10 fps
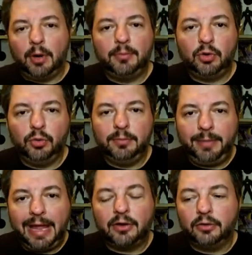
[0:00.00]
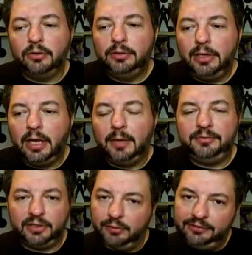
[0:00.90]
Barbara Gordon Batgirl, um,
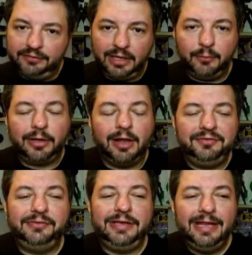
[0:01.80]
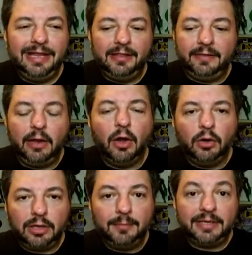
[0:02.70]
Dick Grayson Nightwing obviously, they all
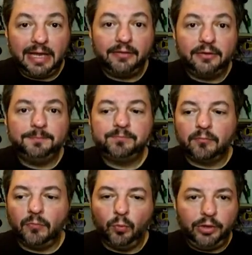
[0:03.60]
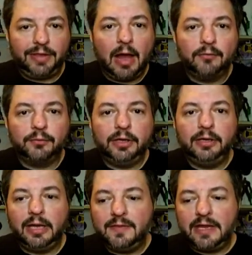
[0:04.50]
come together with
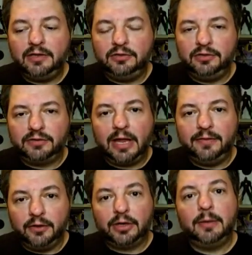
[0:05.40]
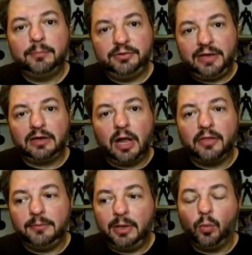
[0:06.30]
Alfred and they decide they're going to protect
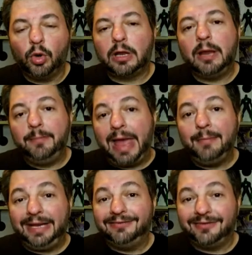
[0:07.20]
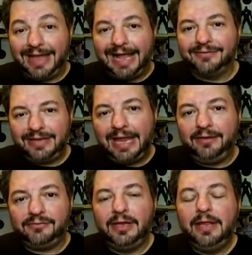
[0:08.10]
Gotham and work on Batman's last
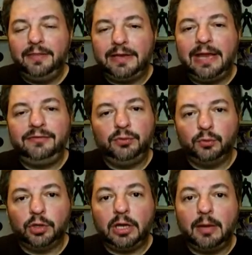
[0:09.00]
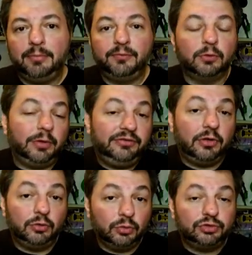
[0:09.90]
case, the case he was working on before Ra's
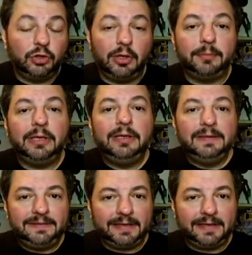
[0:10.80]
al Ghul showed up to